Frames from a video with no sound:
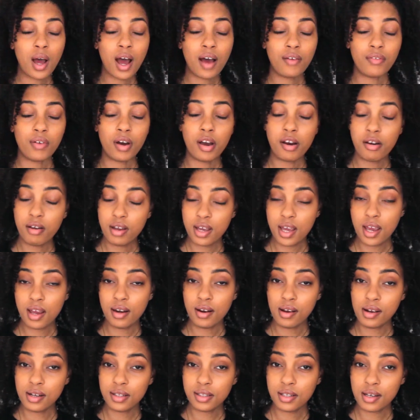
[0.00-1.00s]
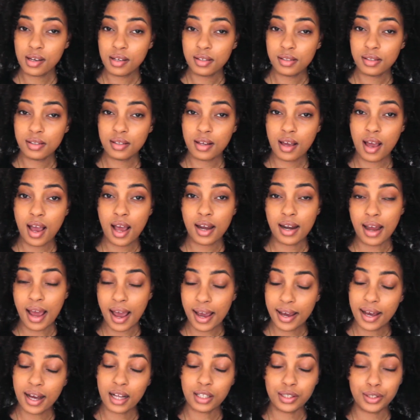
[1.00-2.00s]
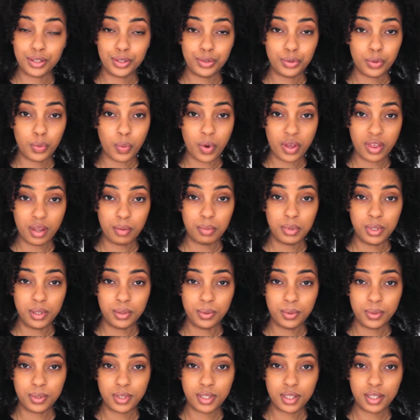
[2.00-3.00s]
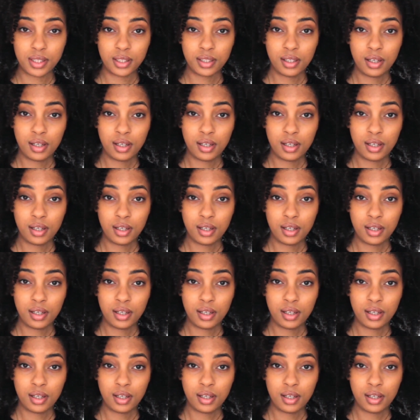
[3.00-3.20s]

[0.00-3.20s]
have hurricane hunters and high altitude weather balloons.